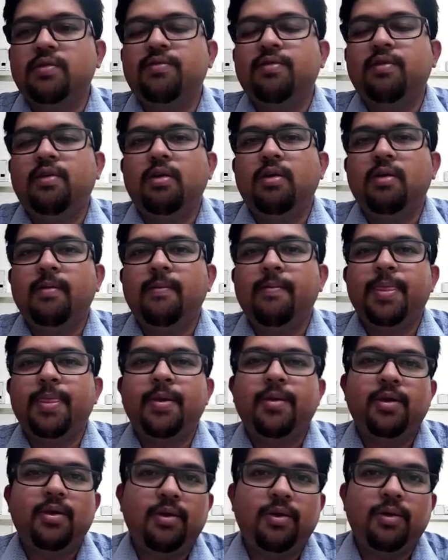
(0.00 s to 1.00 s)
First of
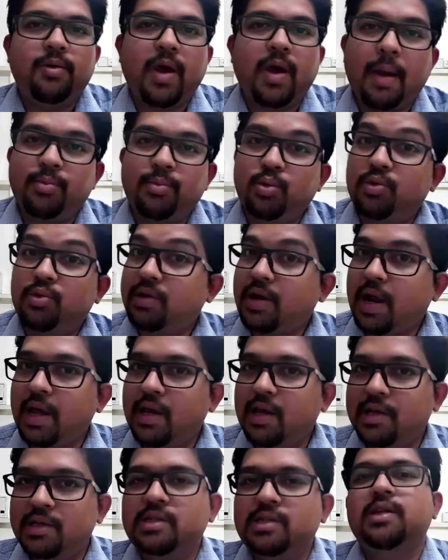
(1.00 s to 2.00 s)
all, you have
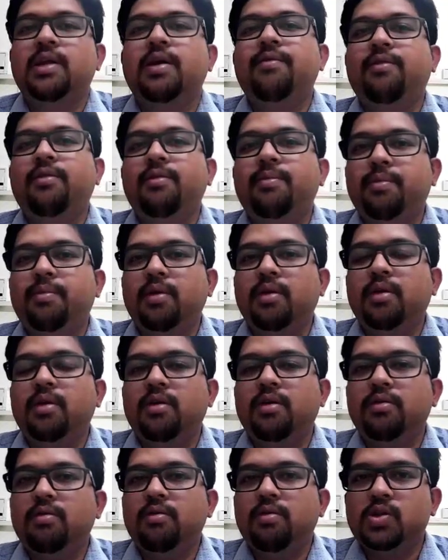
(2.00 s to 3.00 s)
to try each and every
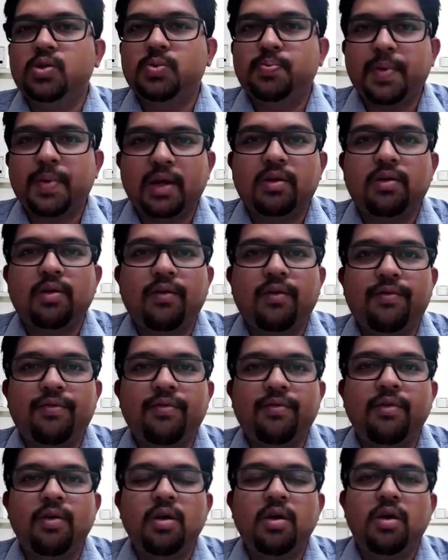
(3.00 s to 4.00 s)

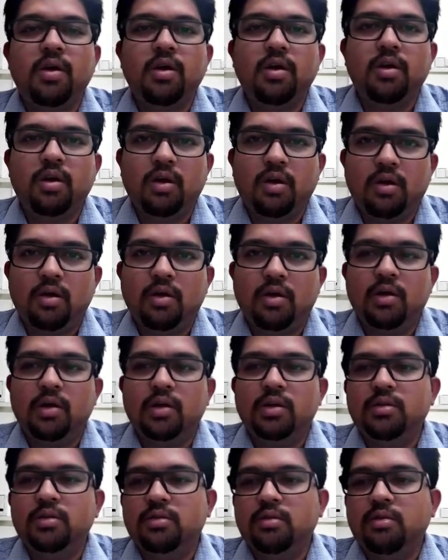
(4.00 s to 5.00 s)
aspect of
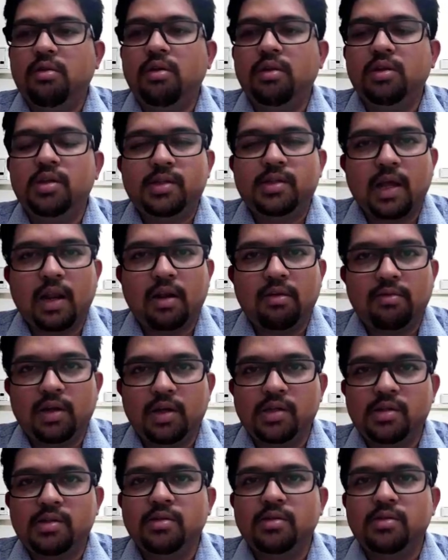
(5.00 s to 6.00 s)
all these
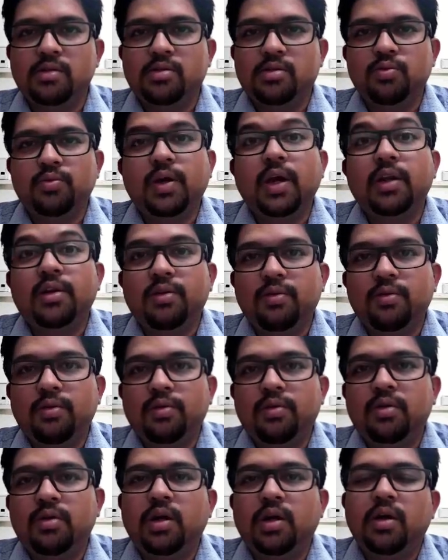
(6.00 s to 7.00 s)
calculations to
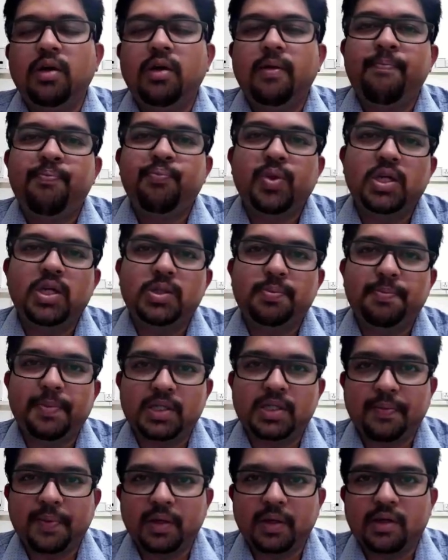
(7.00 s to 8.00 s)
get your
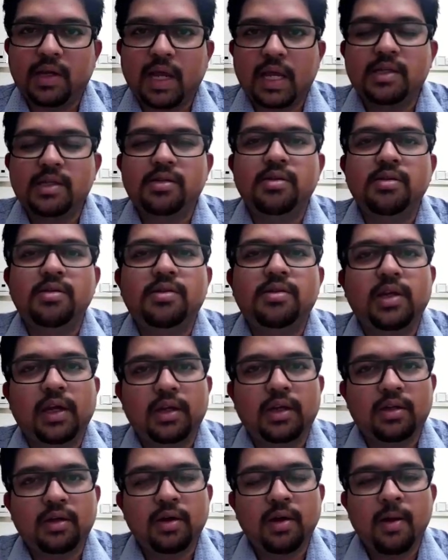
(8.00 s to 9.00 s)
specific
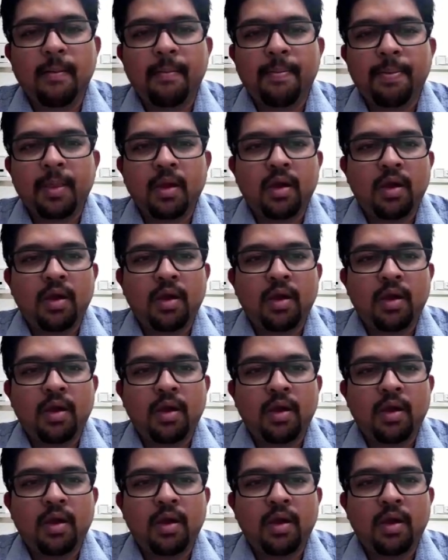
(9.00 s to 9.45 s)
transition state.